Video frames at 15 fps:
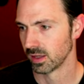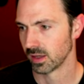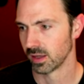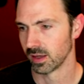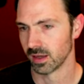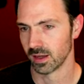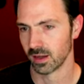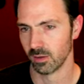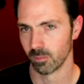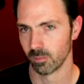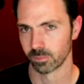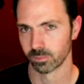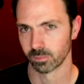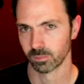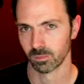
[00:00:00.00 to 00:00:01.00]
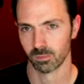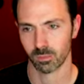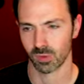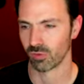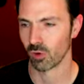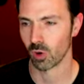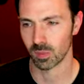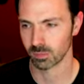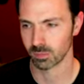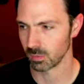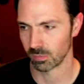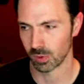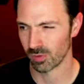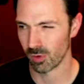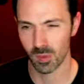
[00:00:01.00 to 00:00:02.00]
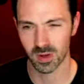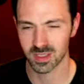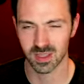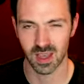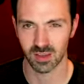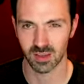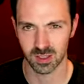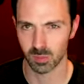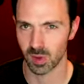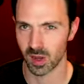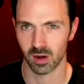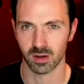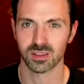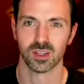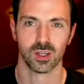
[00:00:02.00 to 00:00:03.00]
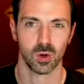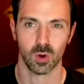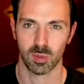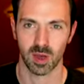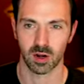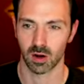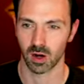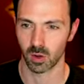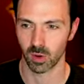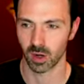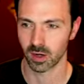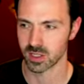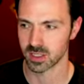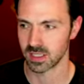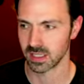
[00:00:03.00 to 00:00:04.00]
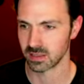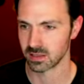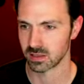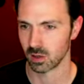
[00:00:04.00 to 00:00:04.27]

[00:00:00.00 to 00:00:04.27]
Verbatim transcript: Um, perform performance is obviously better. It's the newer, better hardware. It just is.